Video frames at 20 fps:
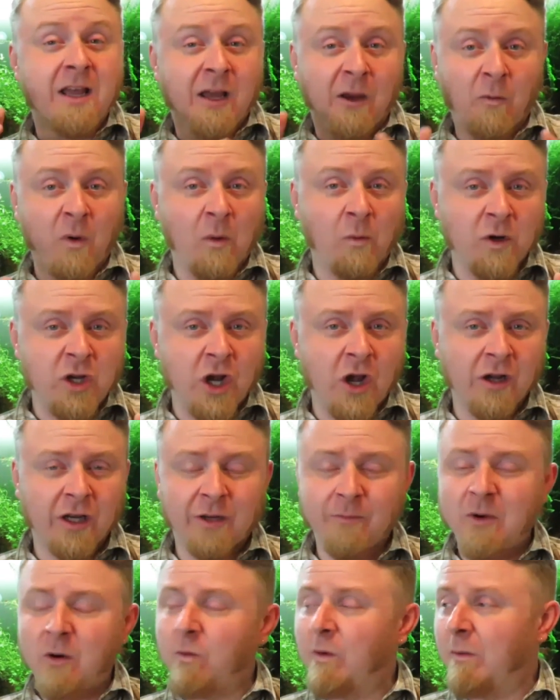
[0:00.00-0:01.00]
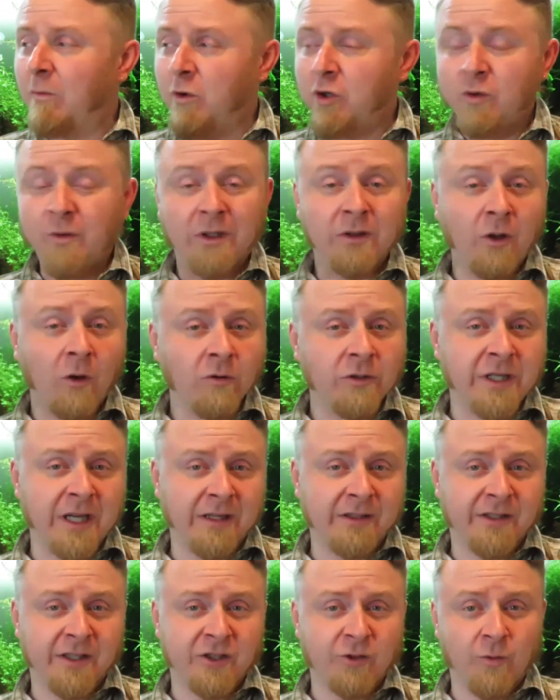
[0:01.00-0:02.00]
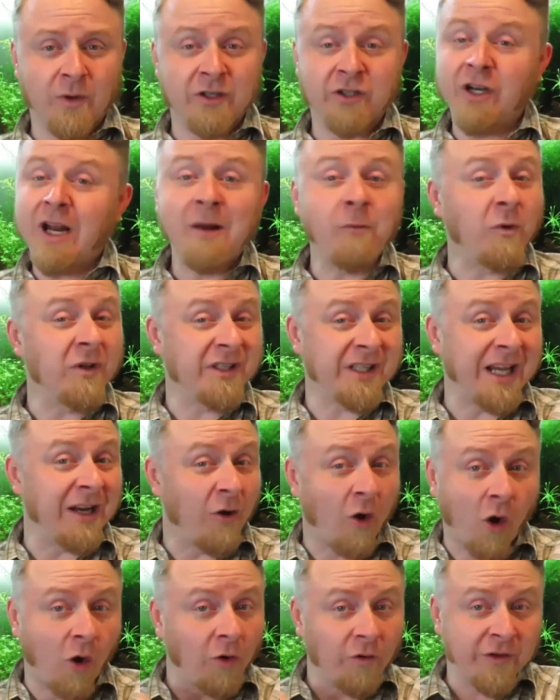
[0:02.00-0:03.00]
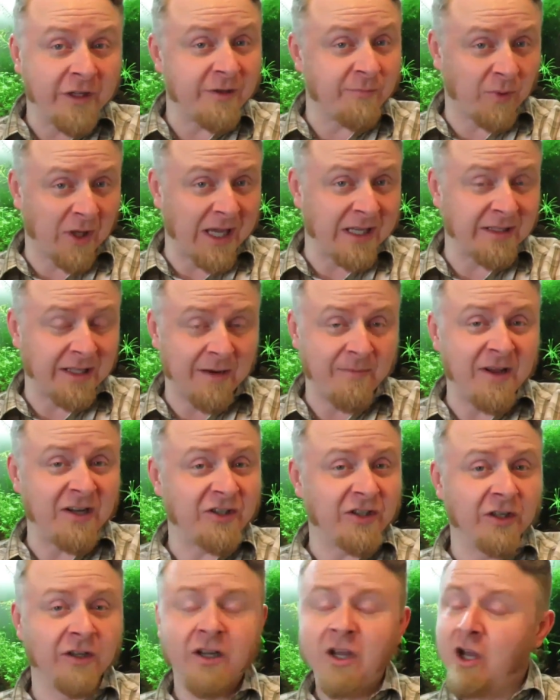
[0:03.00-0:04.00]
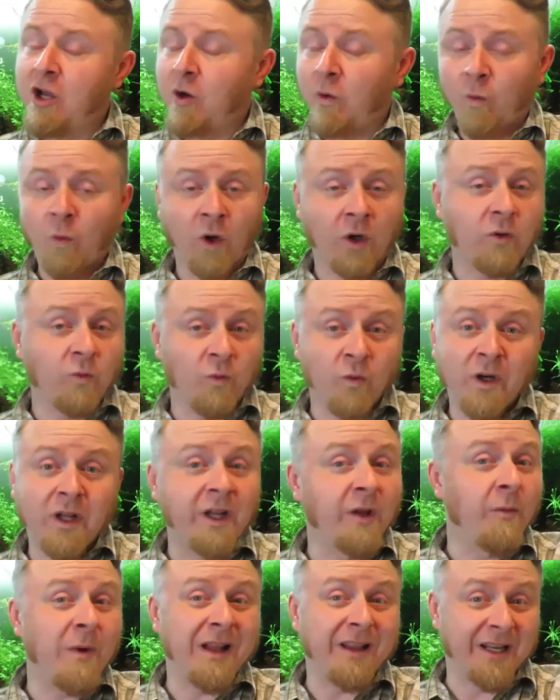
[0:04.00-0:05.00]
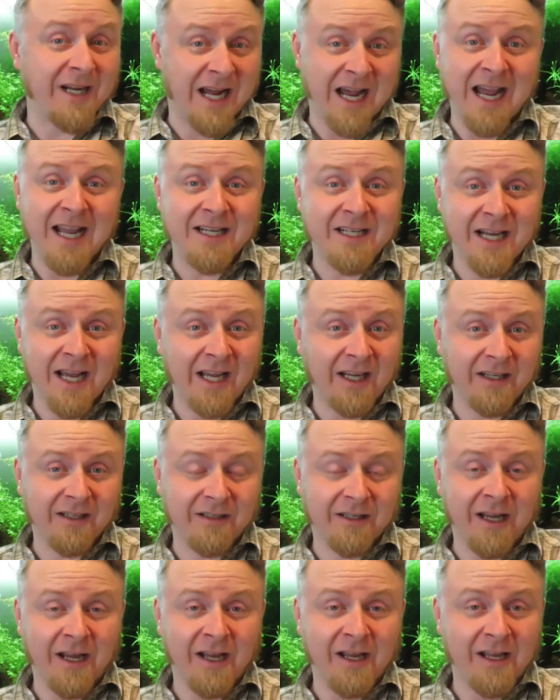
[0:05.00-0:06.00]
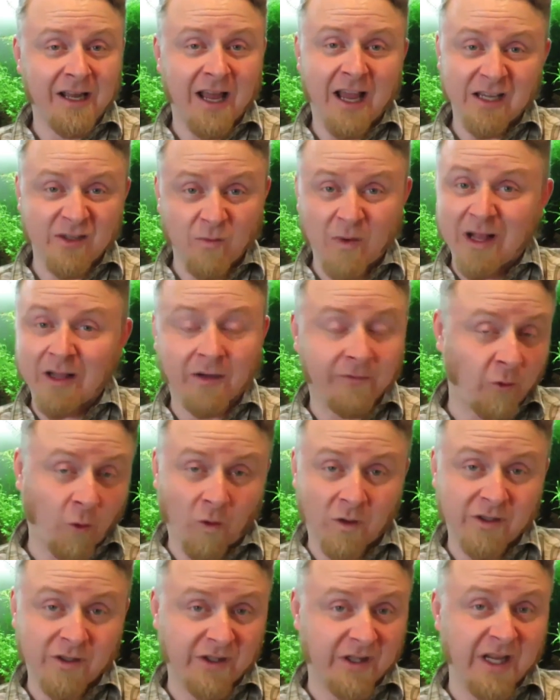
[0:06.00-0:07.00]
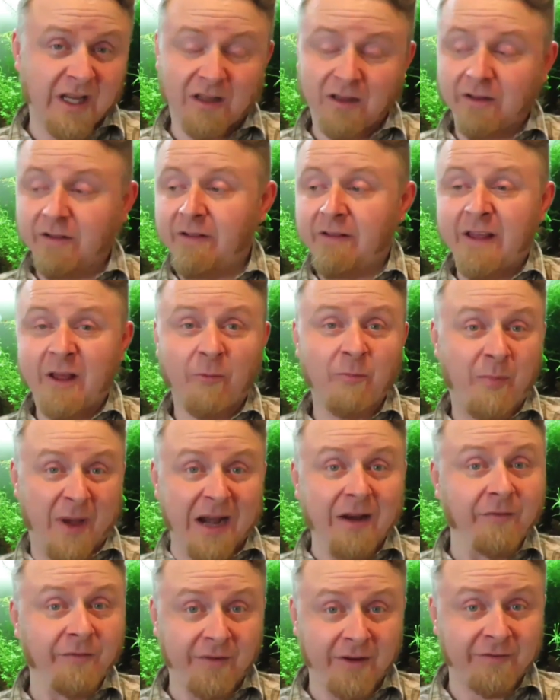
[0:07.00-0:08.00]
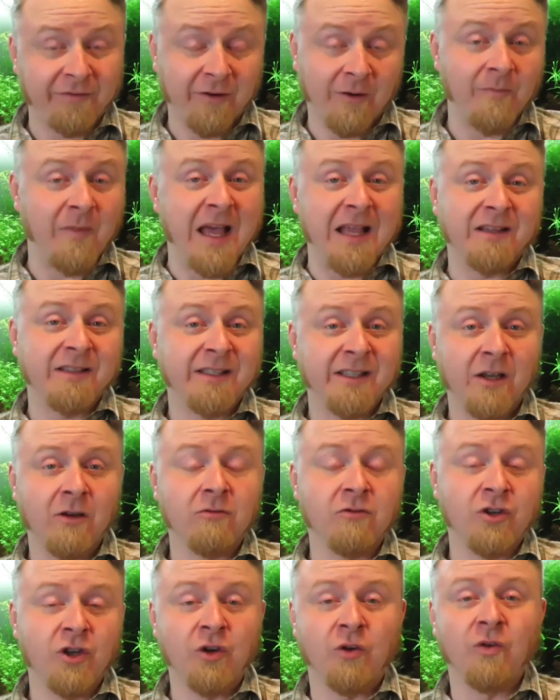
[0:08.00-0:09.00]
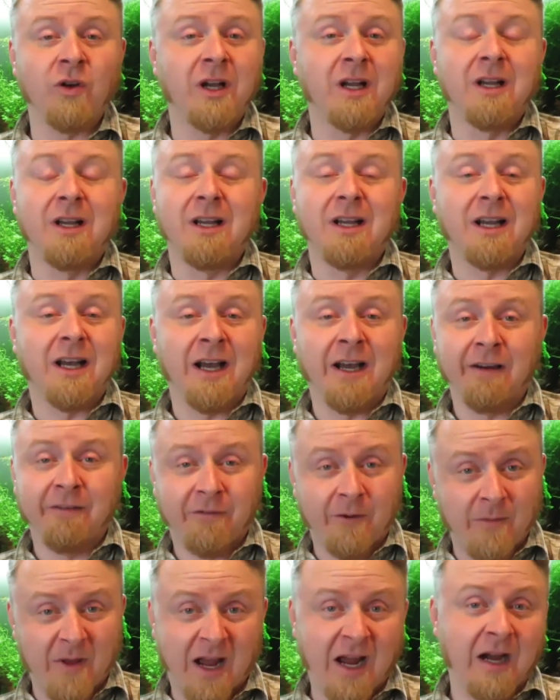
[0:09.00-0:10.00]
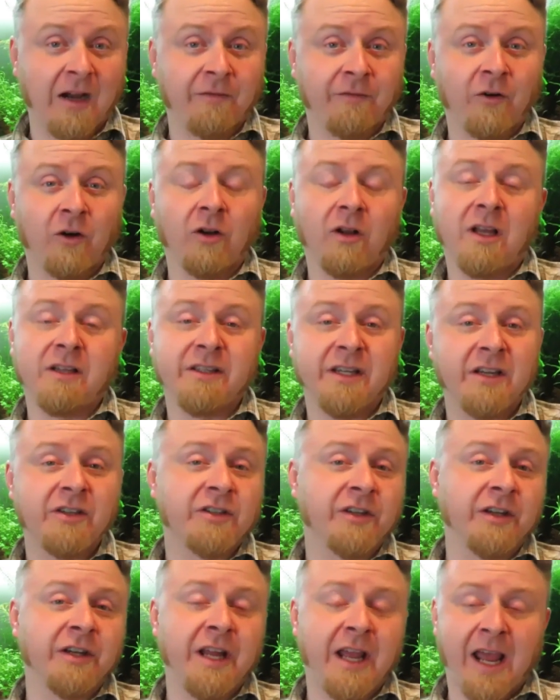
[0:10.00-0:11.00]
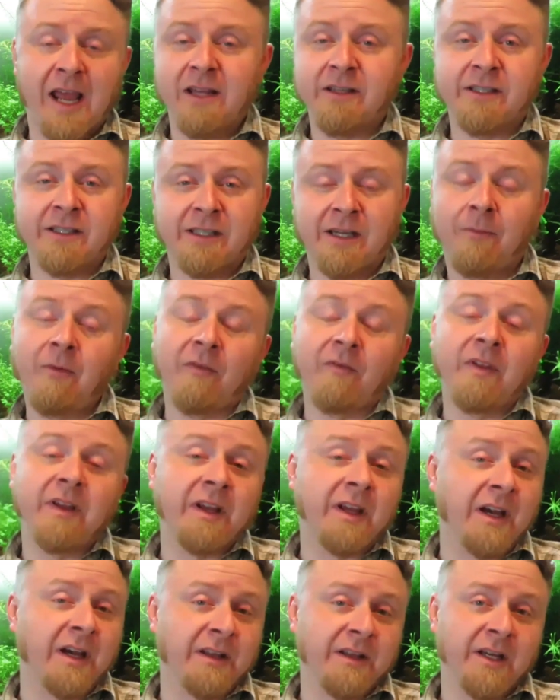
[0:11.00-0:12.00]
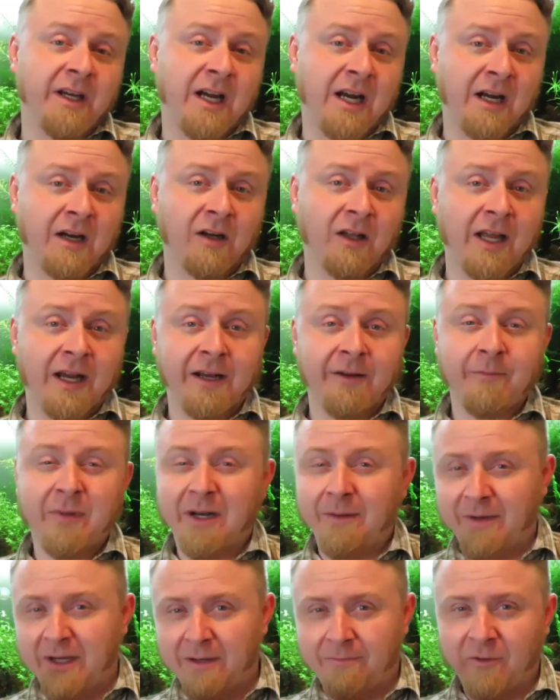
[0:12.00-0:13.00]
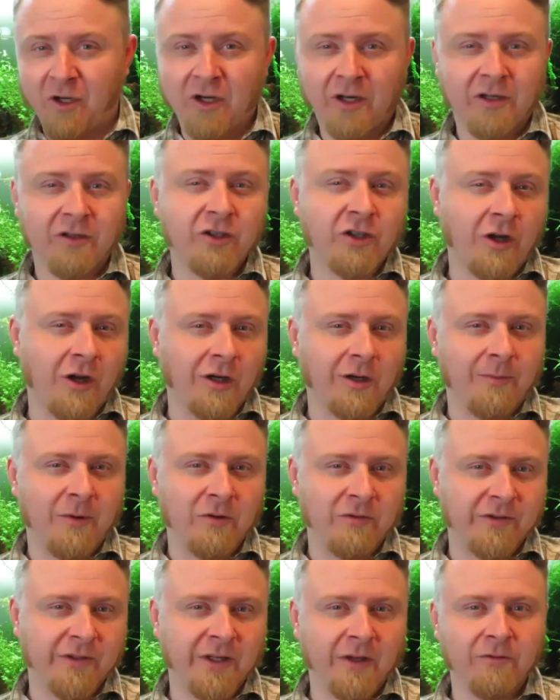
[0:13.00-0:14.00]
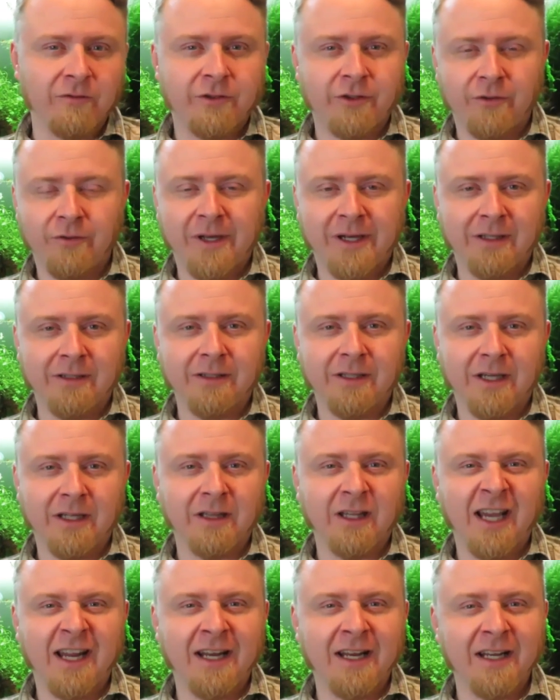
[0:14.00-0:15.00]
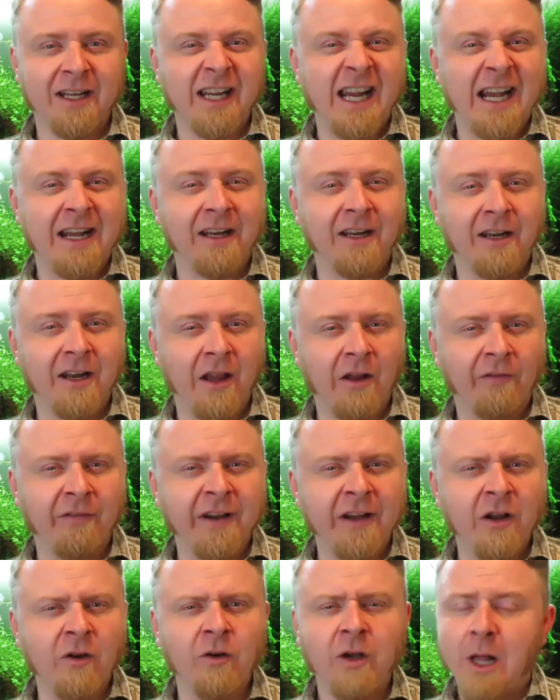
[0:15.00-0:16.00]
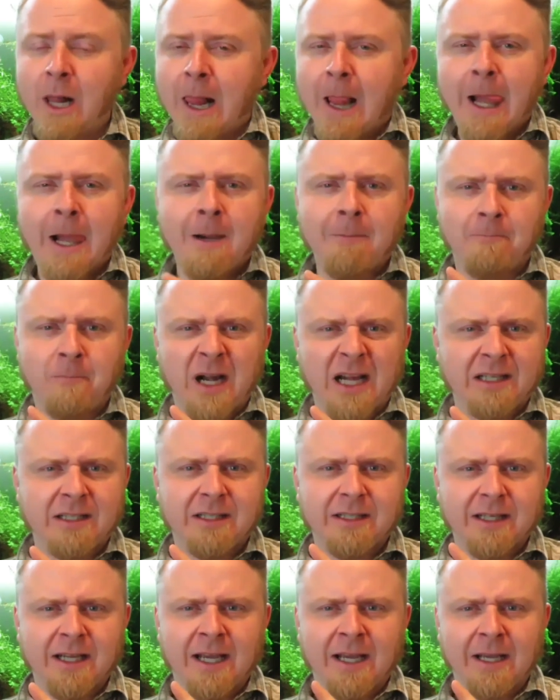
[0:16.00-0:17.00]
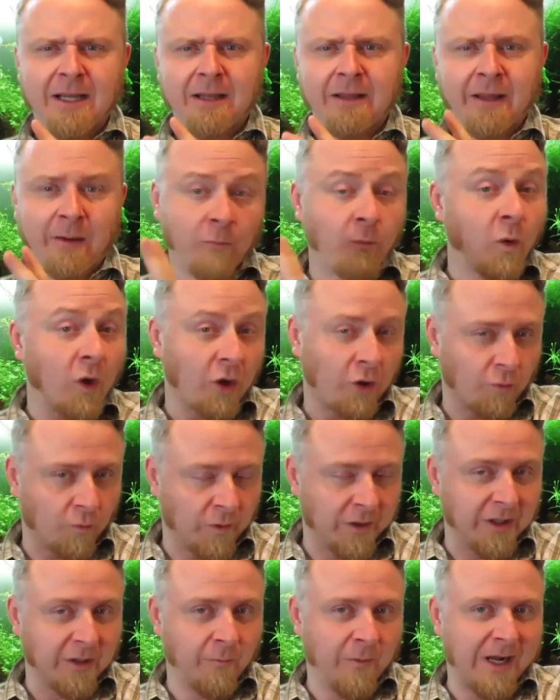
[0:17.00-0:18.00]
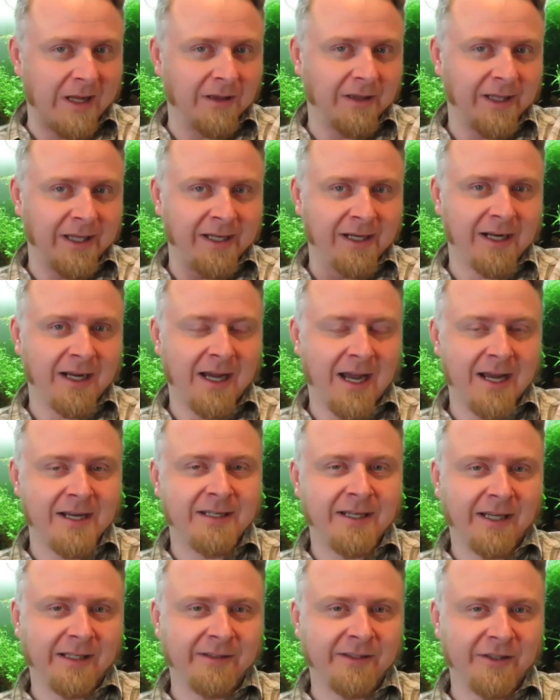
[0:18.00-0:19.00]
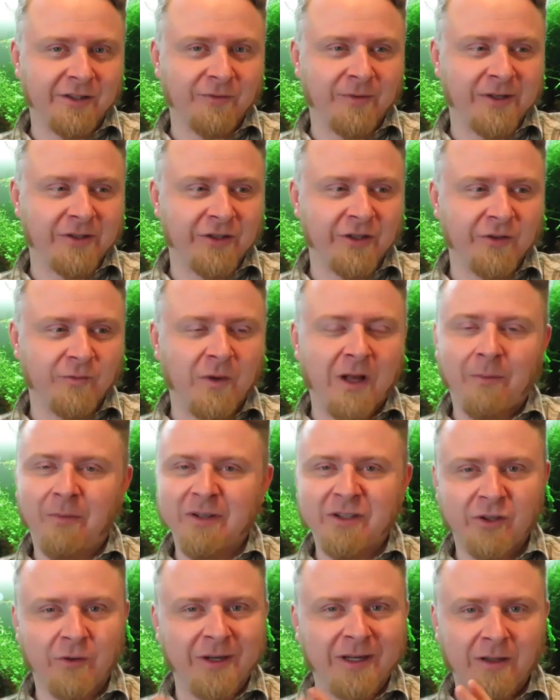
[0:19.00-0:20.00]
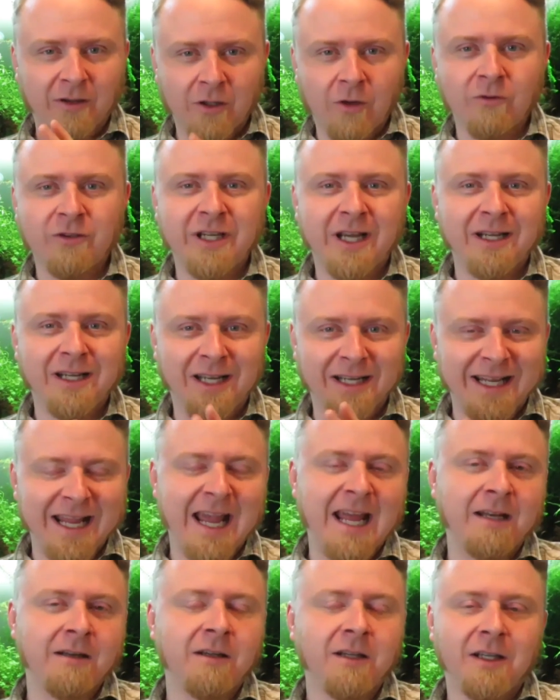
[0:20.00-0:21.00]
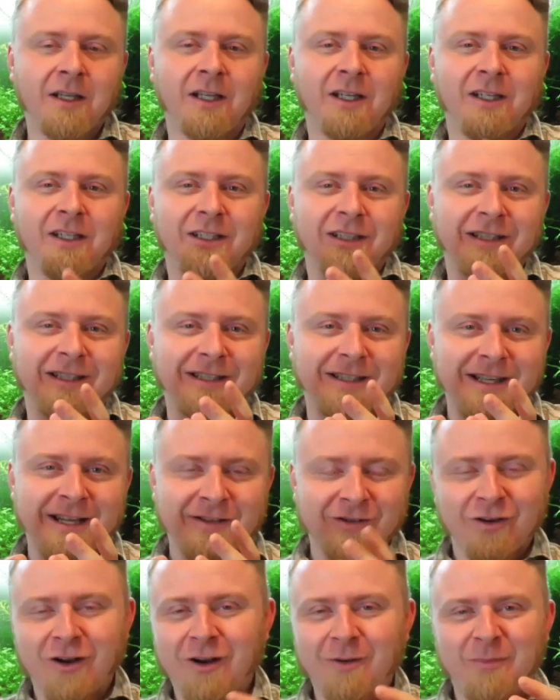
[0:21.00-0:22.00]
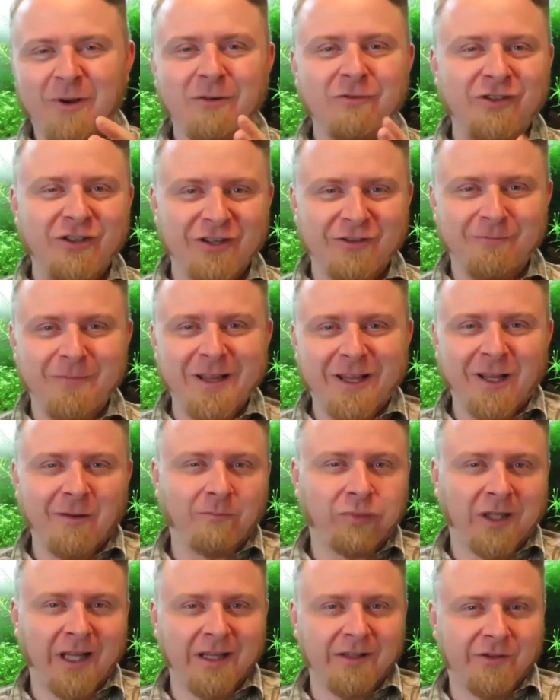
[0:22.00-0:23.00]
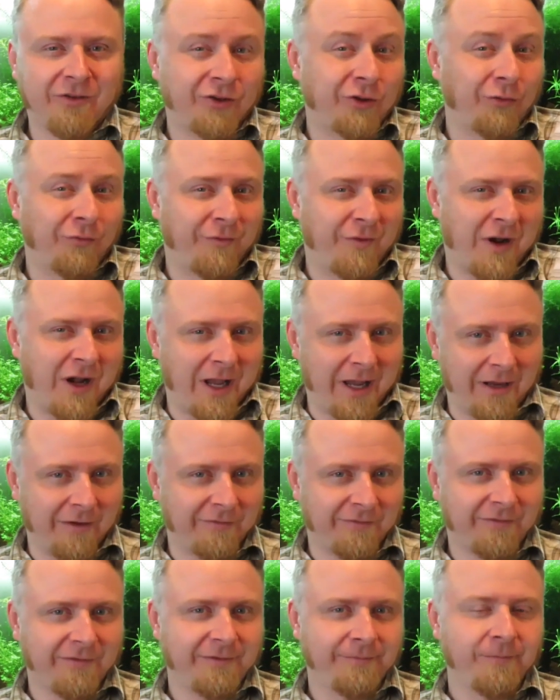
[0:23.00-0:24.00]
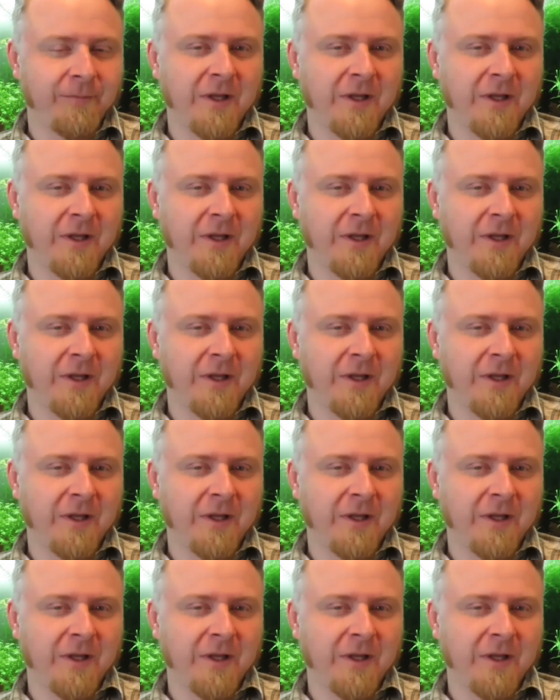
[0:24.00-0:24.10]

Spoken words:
And what we're talking about when we're doing low-tech situation, and once again, all these plants that I mentioned work really well in high-tech as well, and of course they'll benefit from that CO2, from the higher fertilization and some of the higher lighting. But I mean, I'm going to talk about CO2 and lighting again in another video, but they work really well in a high-tech situation as well. But so in a low-tech, again, it's not about just making plants survive.